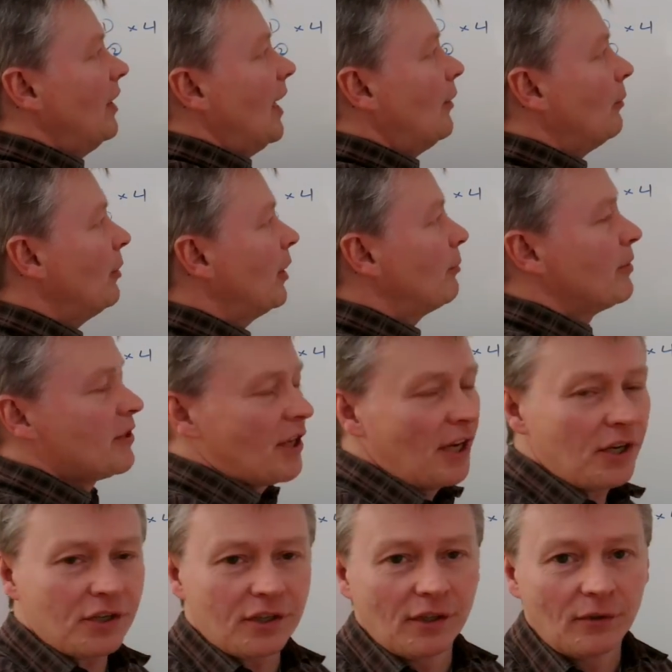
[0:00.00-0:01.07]
now I'm in a
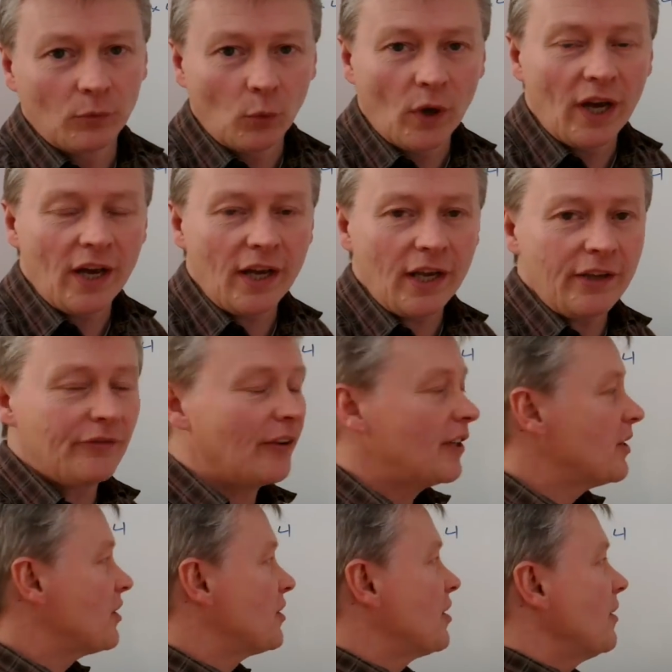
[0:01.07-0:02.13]
position where if
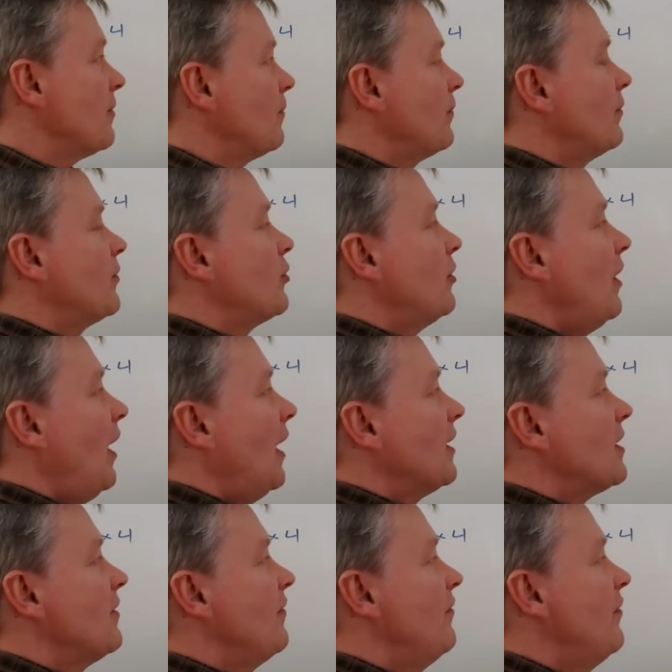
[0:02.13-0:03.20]
I
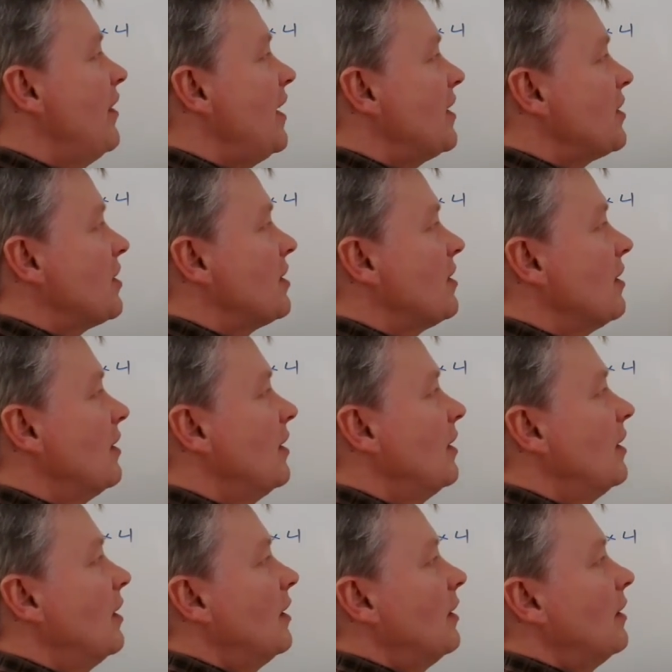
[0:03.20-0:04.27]
subtract this
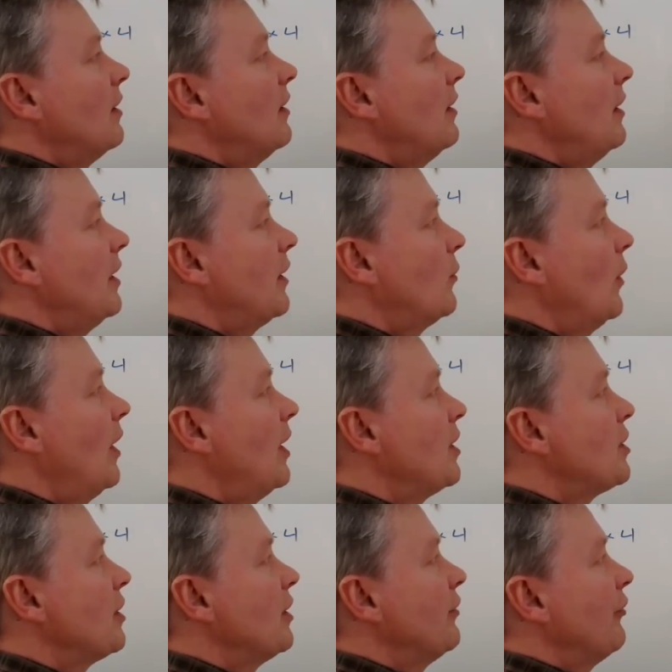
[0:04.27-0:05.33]

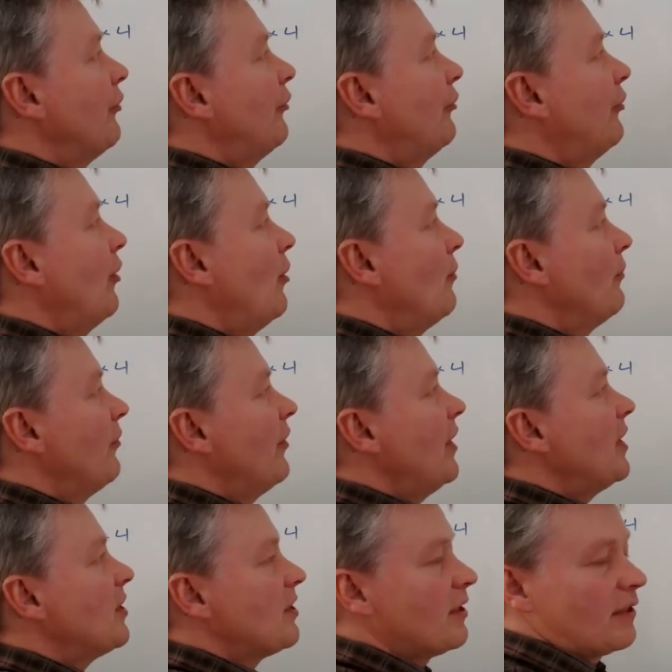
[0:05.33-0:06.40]
equation from
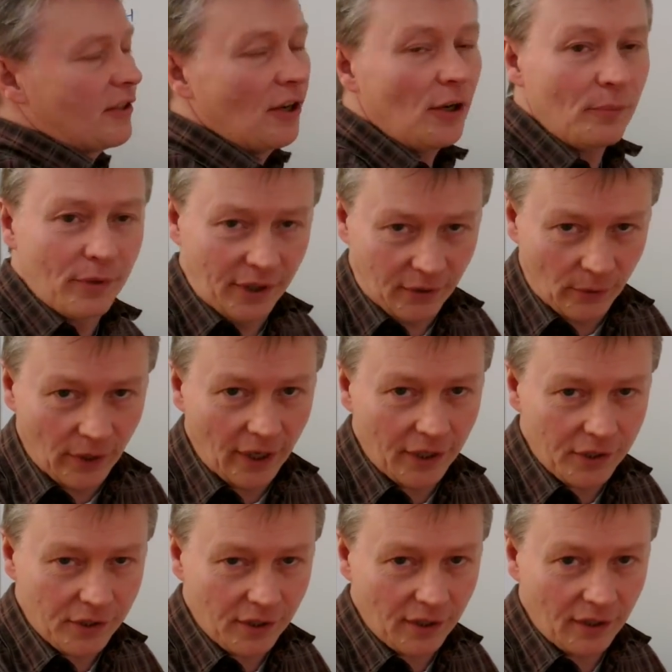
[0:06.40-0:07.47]
this top
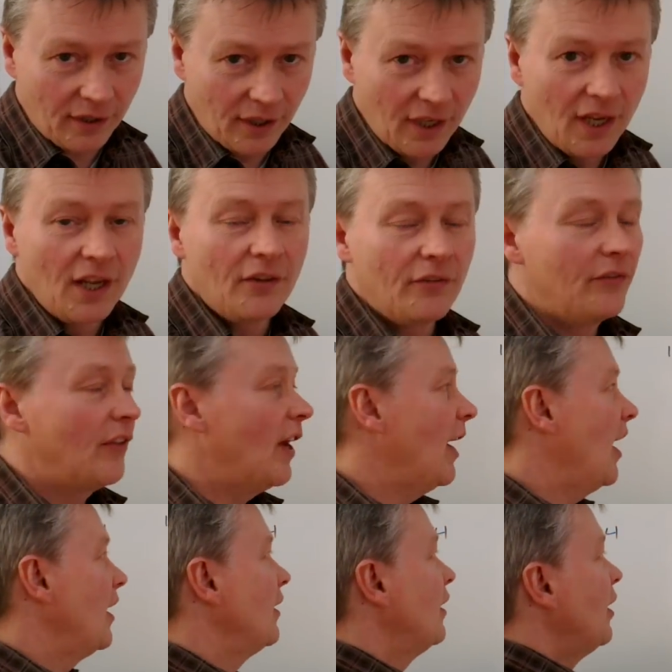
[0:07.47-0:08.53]
equation,
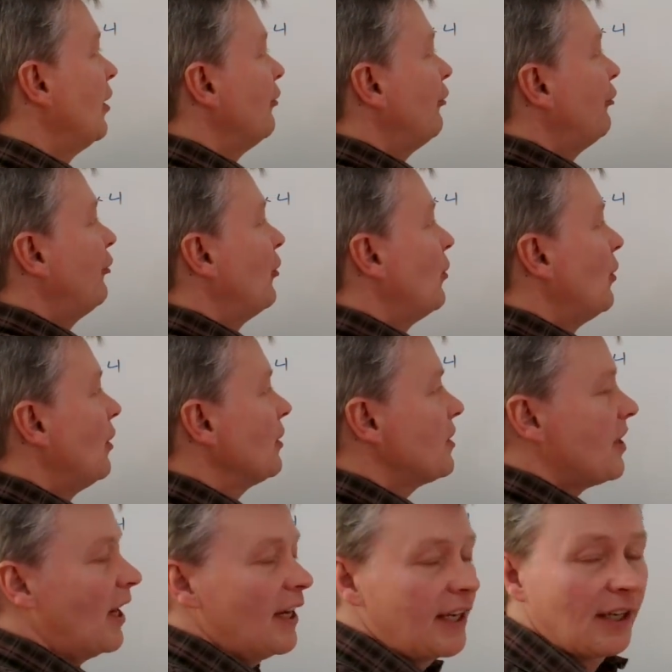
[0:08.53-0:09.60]
then four
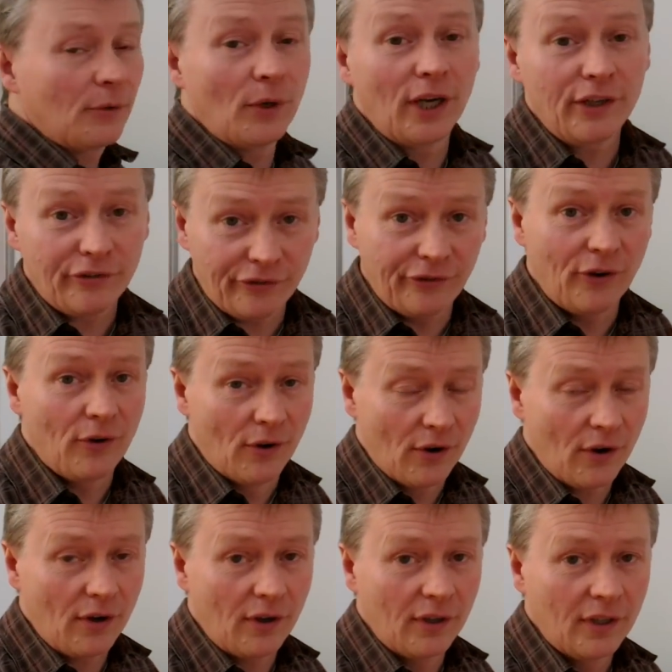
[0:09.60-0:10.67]
take away
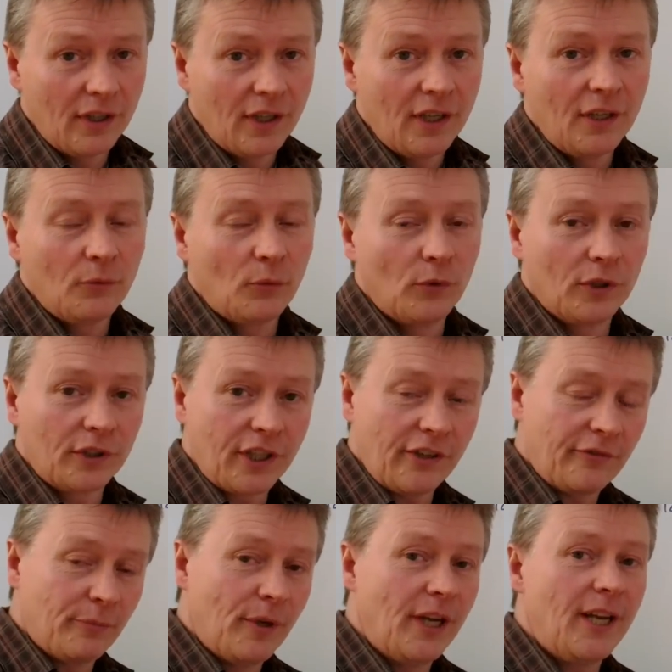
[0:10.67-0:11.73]
four will
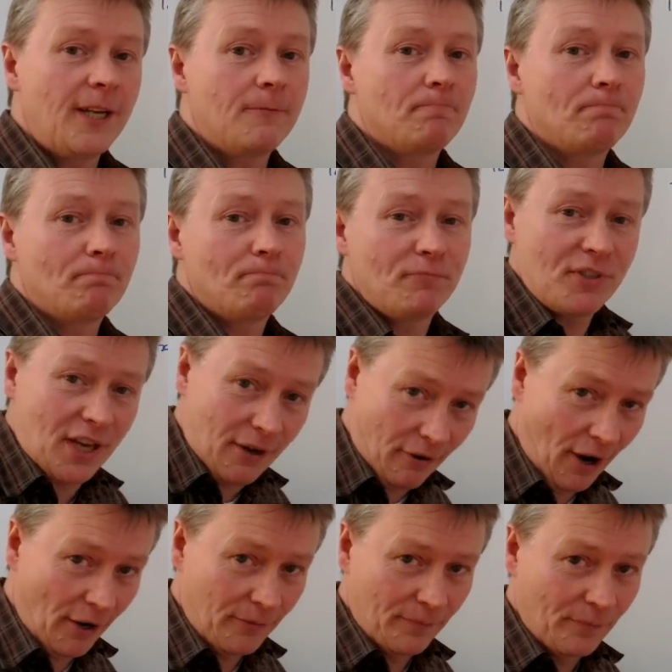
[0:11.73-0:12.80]
give me
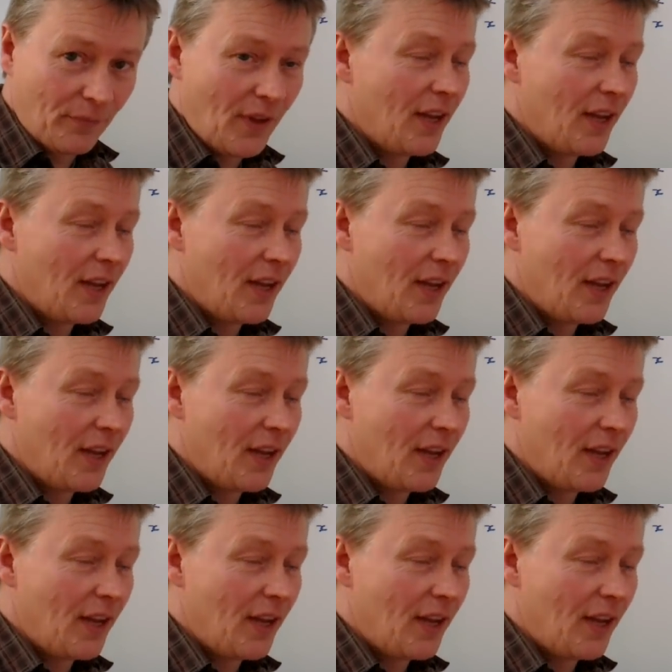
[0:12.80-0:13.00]
zero,